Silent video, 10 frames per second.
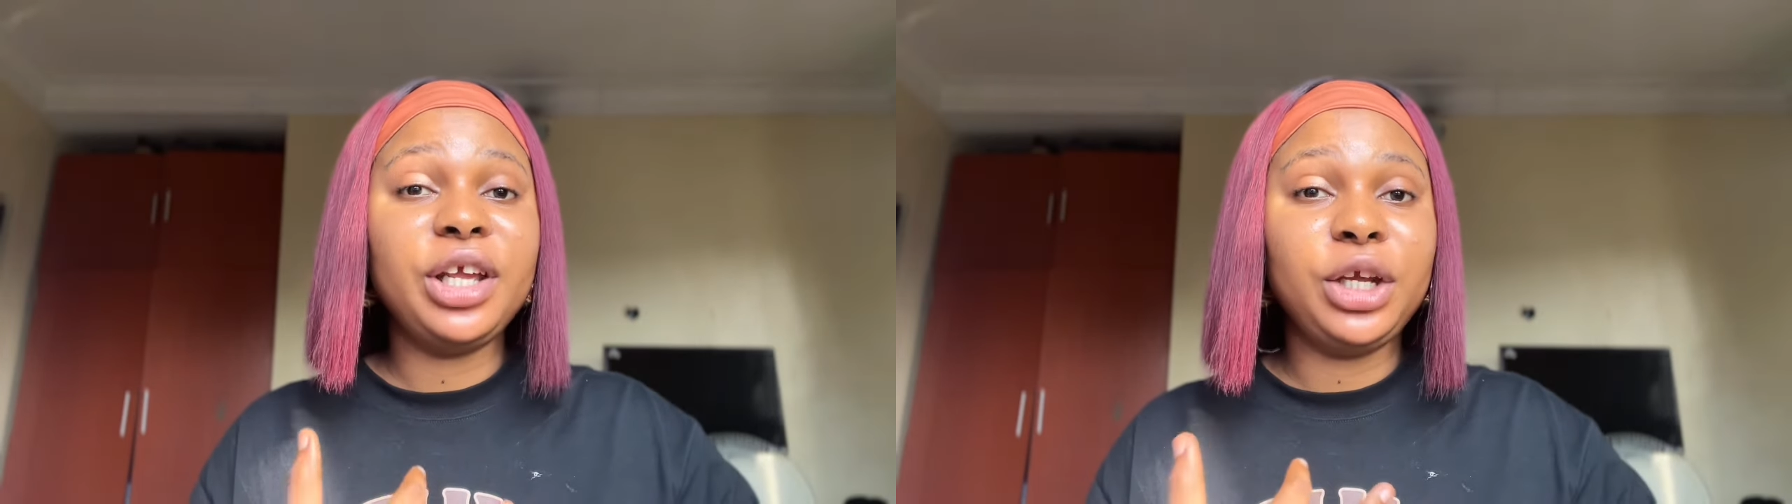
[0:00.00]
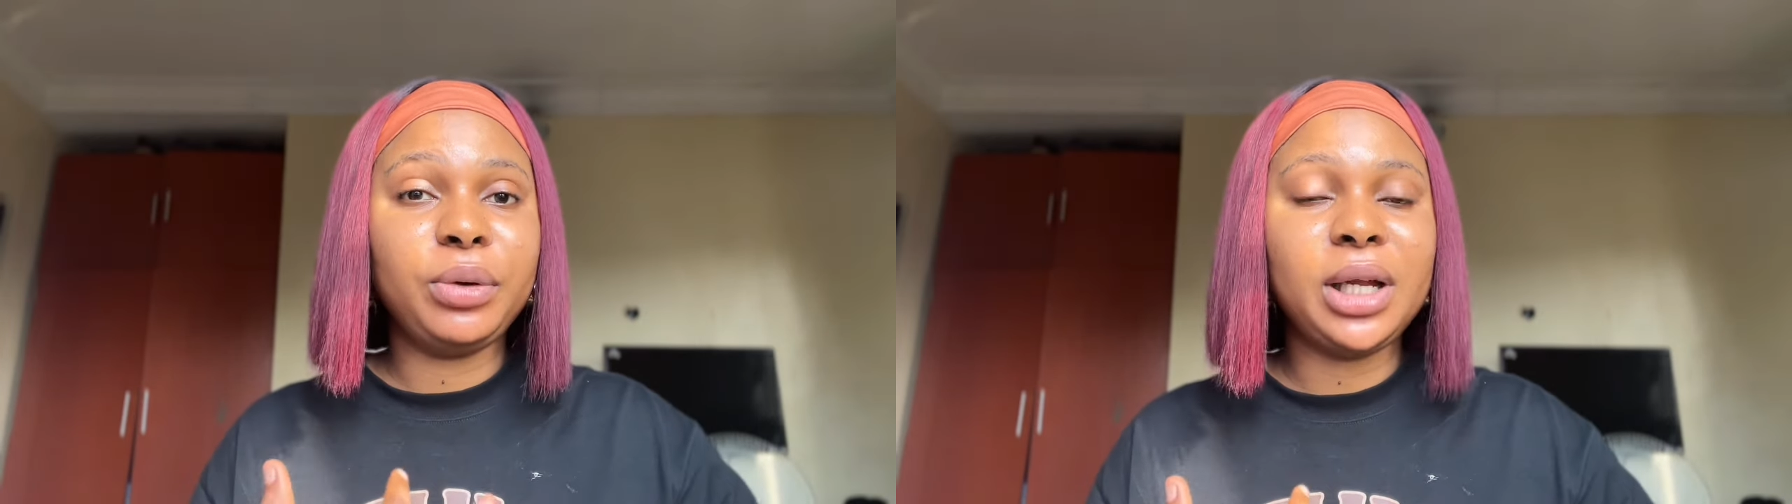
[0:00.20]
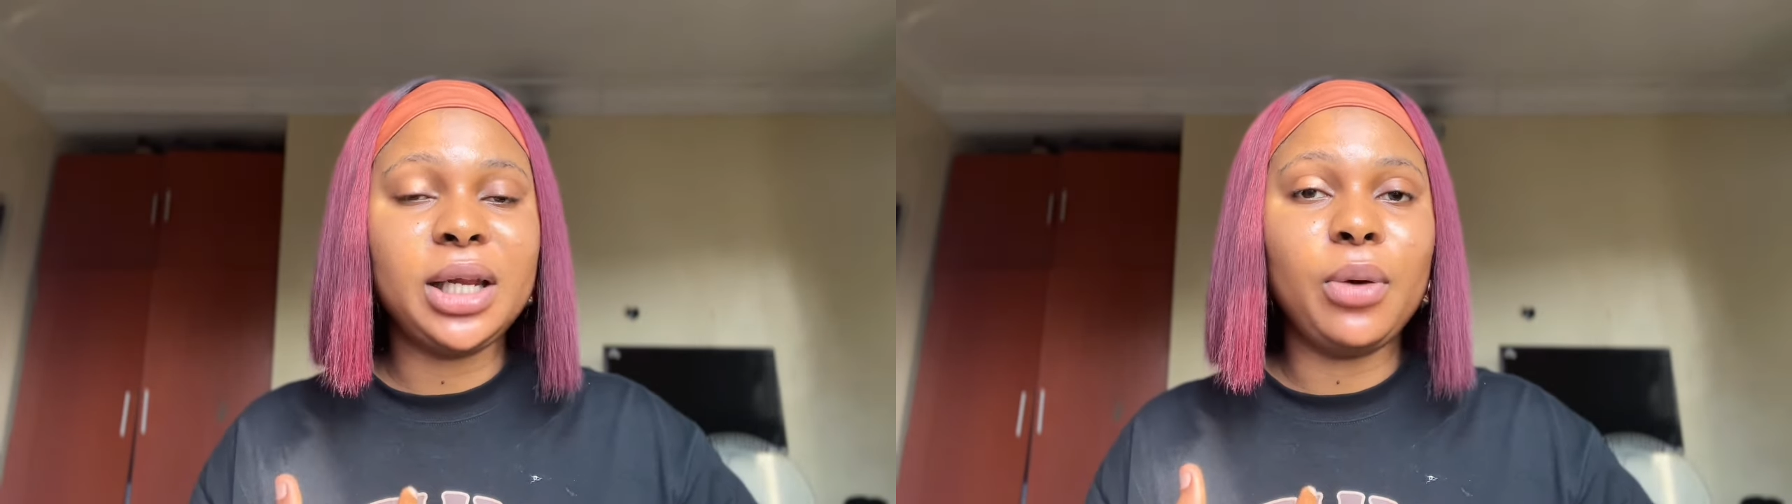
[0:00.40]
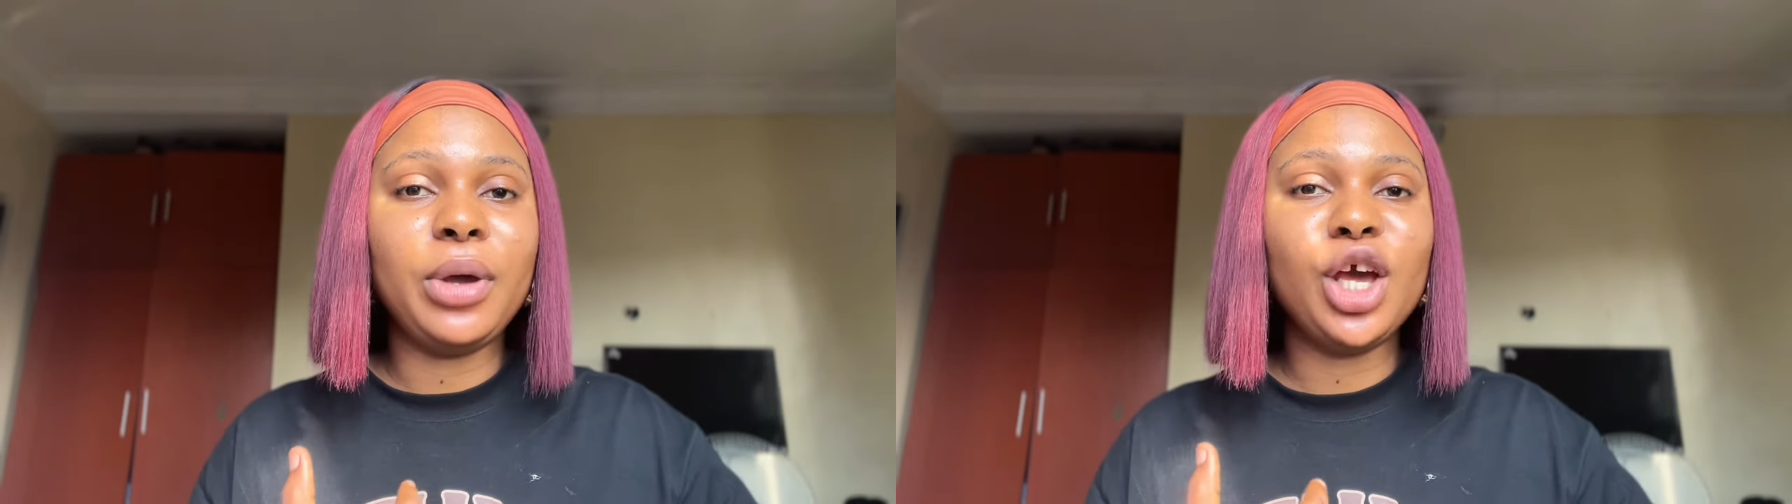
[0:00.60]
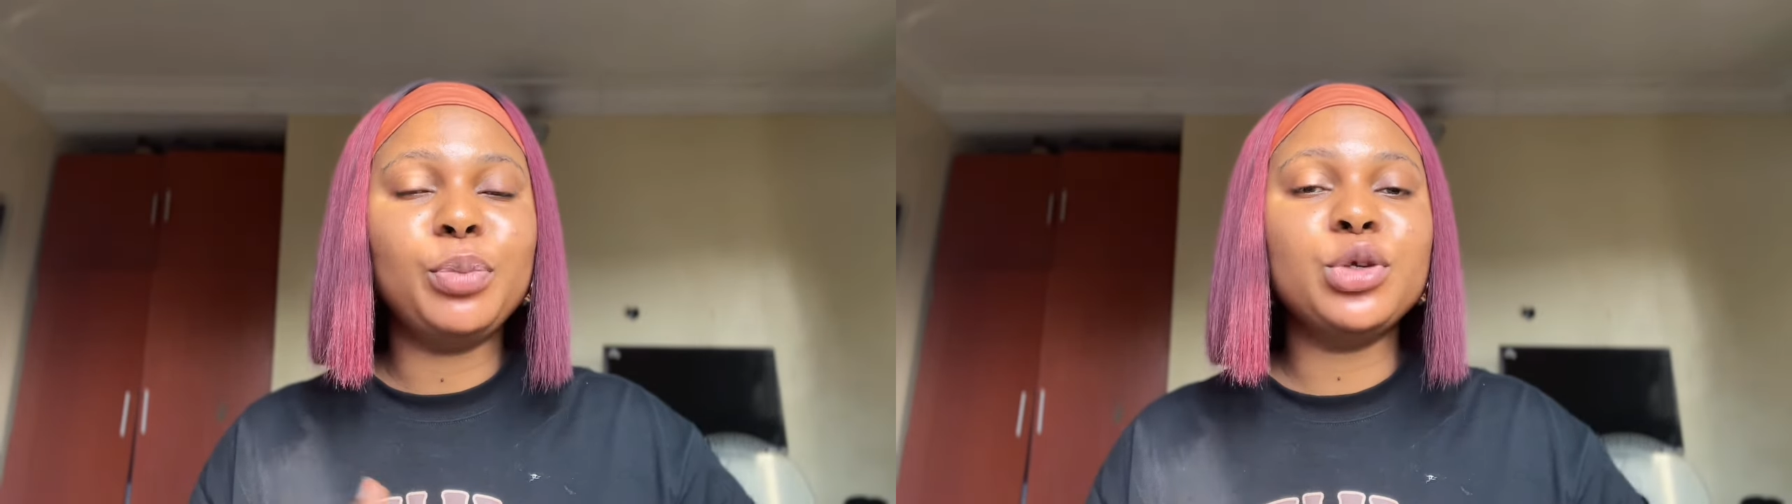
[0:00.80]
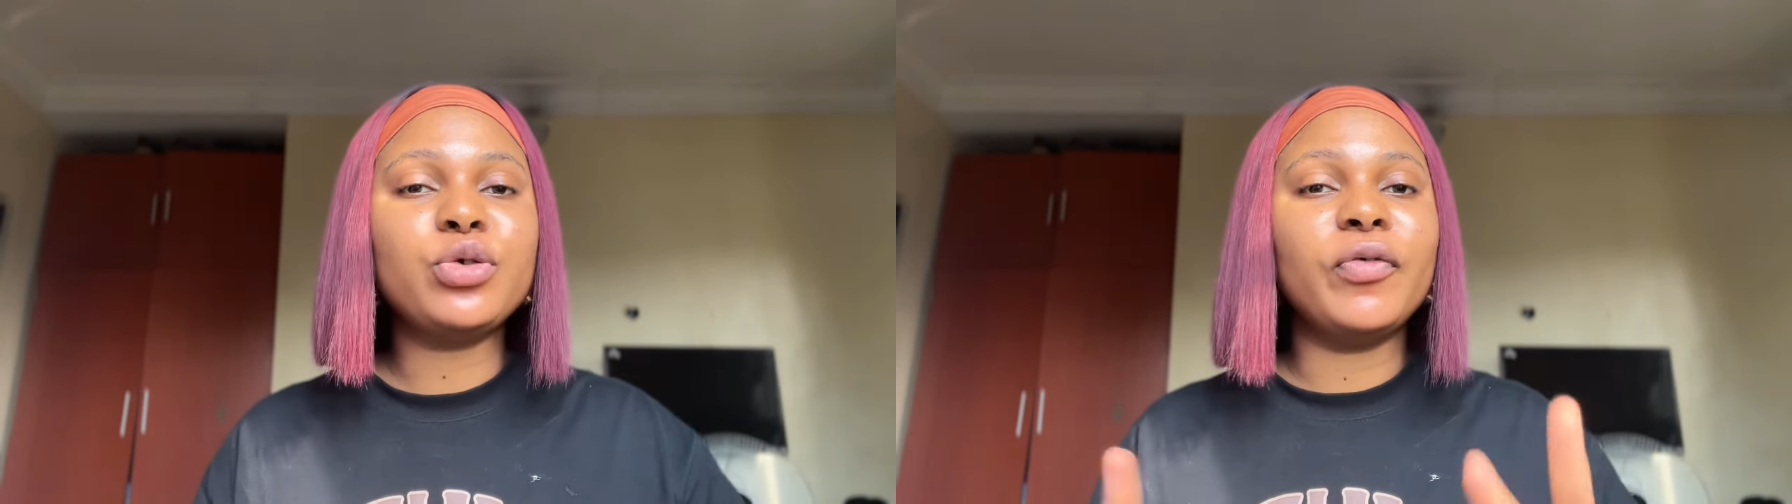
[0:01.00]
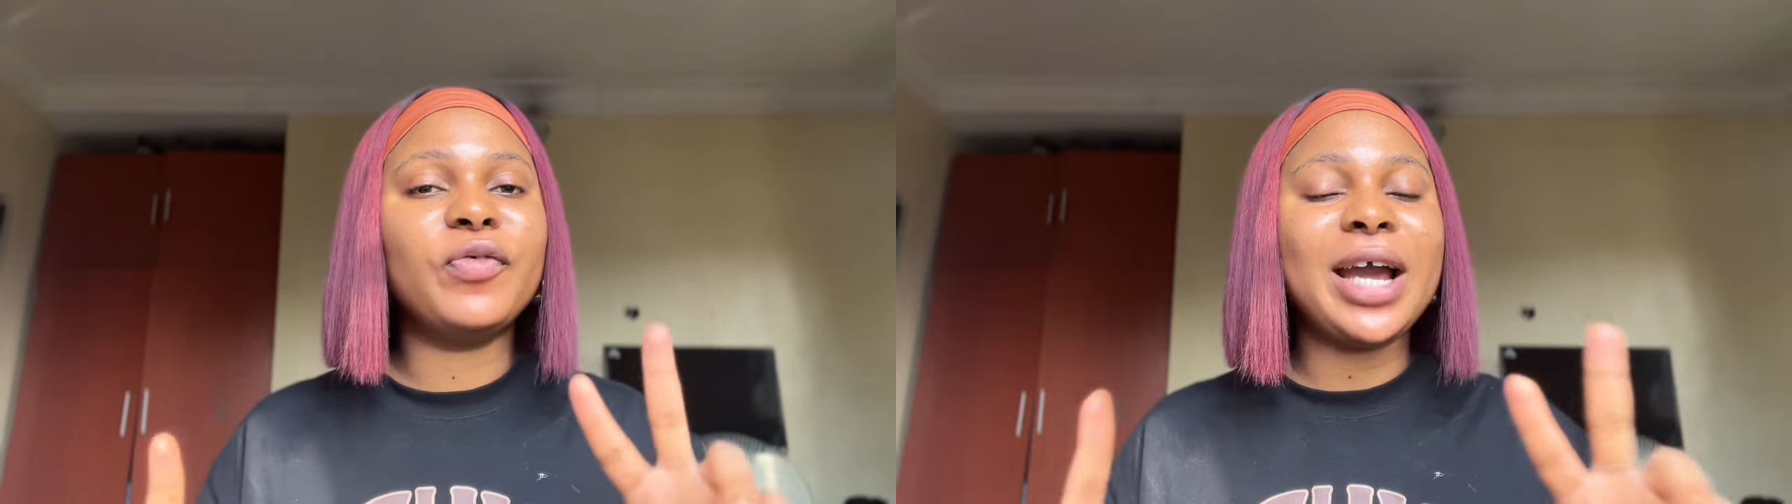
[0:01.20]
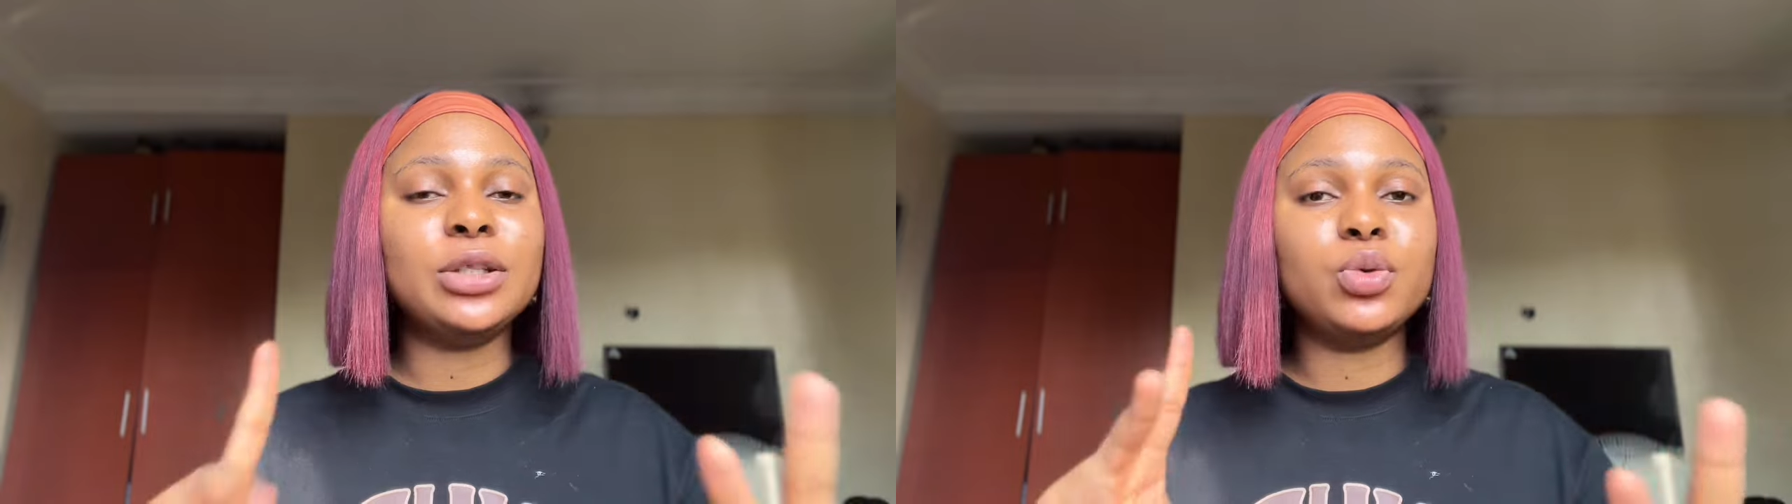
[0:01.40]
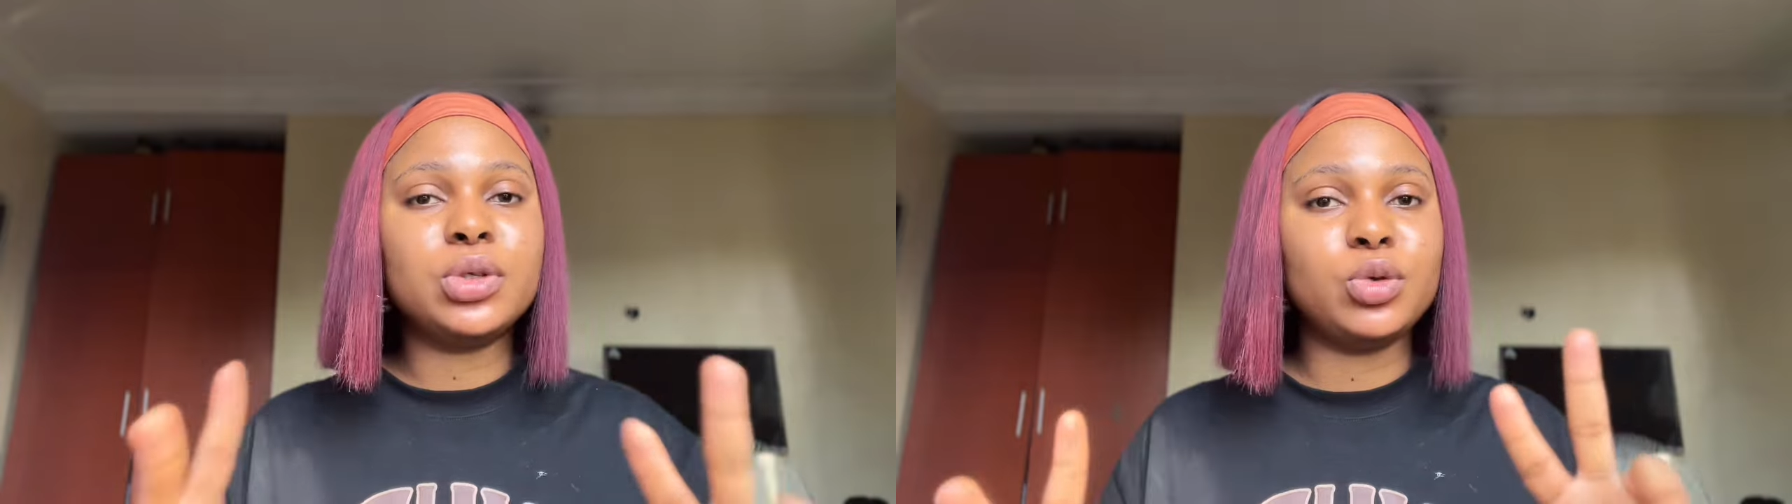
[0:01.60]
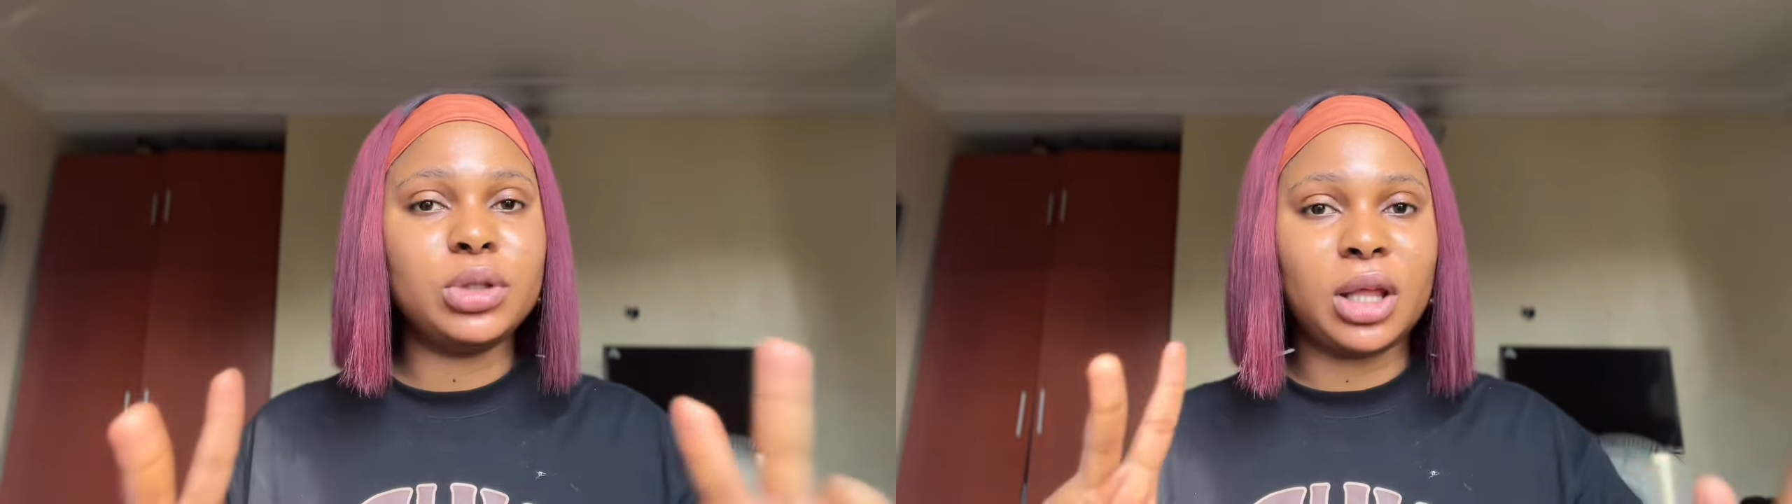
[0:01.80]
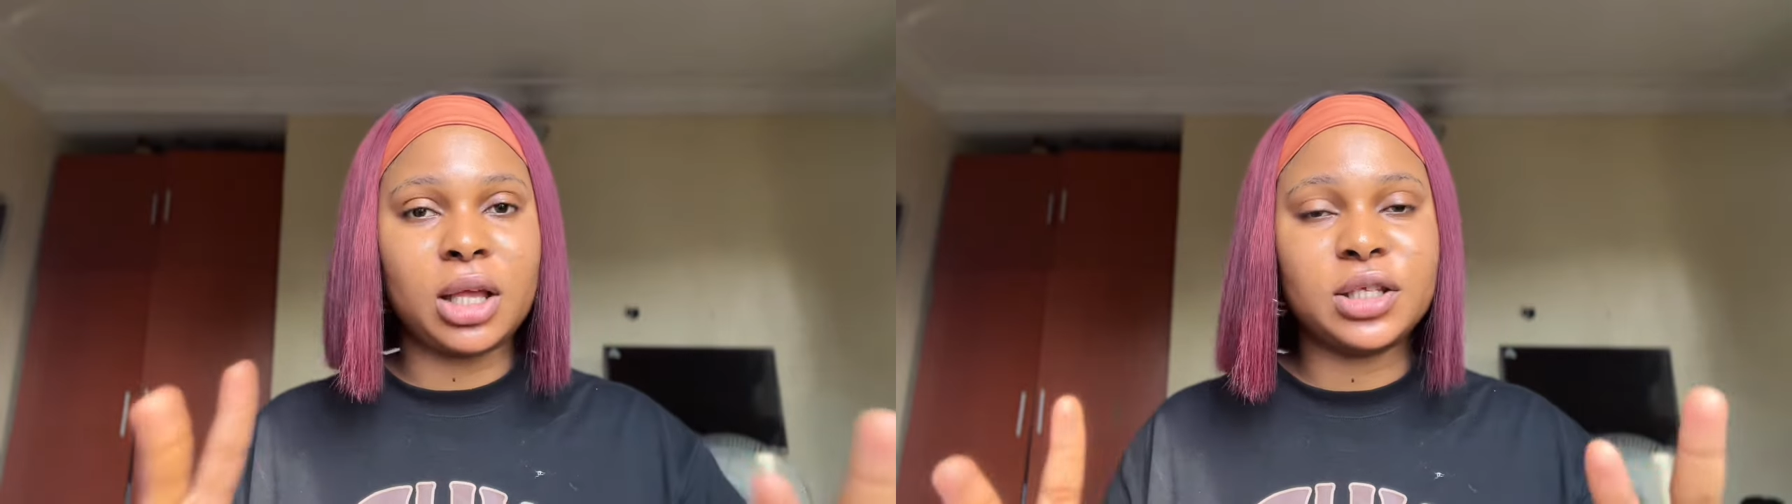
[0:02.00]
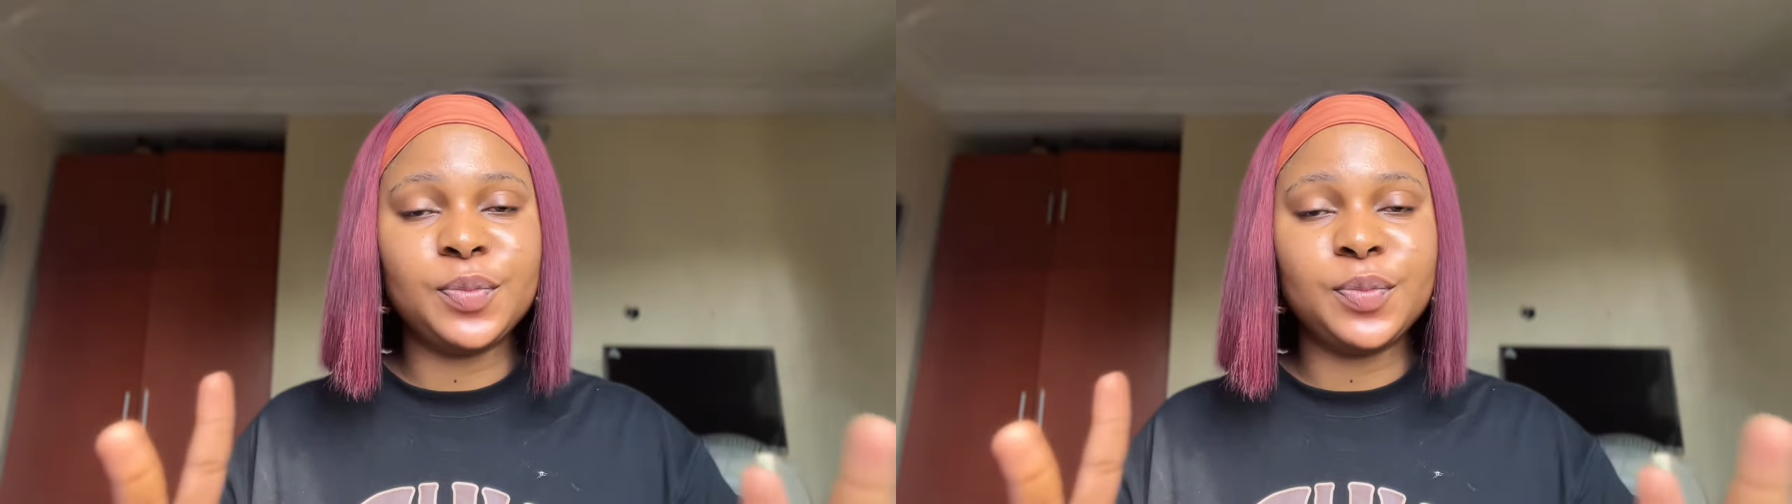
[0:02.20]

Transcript: ingredient that will help you to fight those two things.